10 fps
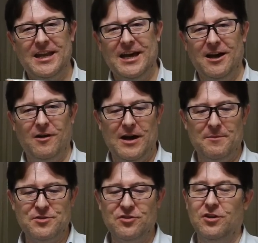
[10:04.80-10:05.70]
Now,
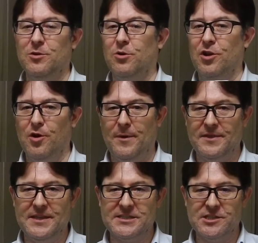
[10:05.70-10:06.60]
I'm sure you all know
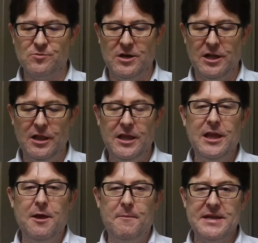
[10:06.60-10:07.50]
about this as well.
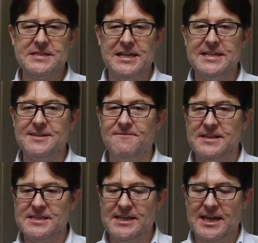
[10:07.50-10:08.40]
Basically, it's a
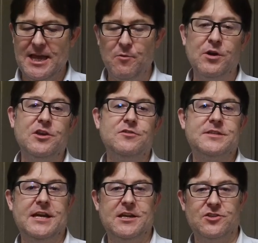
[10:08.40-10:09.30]
racing game where you
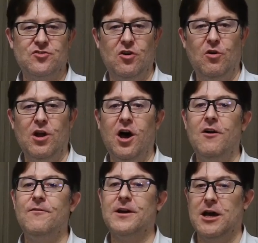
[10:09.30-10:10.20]
take control
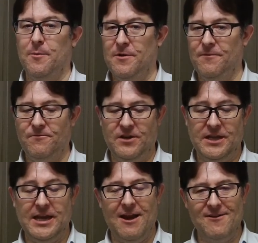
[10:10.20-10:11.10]
of a couple of
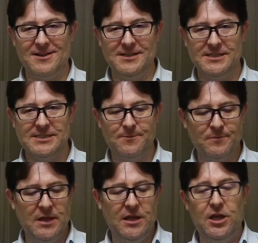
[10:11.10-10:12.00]
freaky characters.
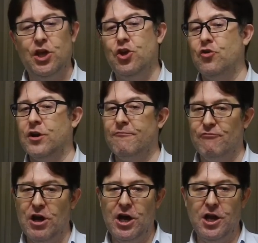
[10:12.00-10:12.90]
You can
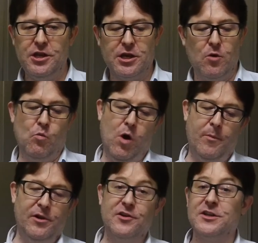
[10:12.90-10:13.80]
run, you can
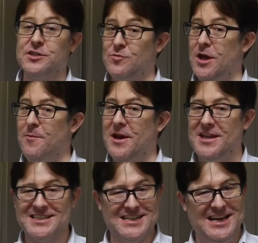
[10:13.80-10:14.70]
wobble, you can swim, and
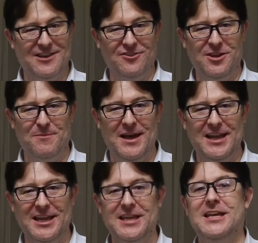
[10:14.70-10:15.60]
you can slide on your
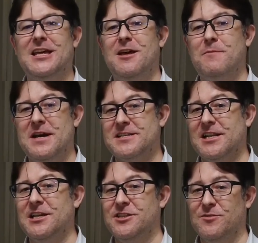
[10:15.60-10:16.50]
belly.
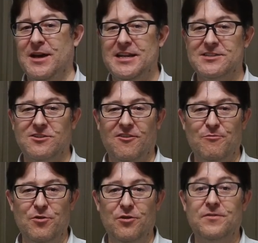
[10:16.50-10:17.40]
Basically, you do any sort
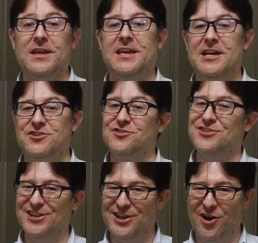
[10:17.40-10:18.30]
of move that gets you
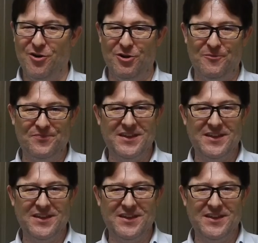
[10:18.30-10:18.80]
to the goal.